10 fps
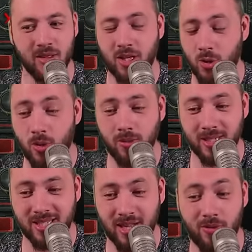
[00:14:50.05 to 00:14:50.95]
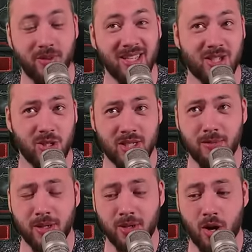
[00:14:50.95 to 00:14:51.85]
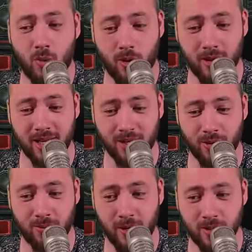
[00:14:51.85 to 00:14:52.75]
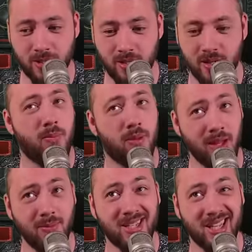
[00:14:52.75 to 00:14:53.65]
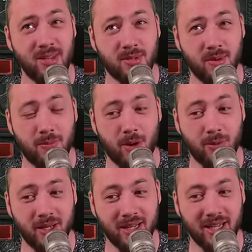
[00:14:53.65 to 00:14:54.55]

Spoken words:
The Golem itself is just simply not worth it in comparison. Blood Mist keeps me permanently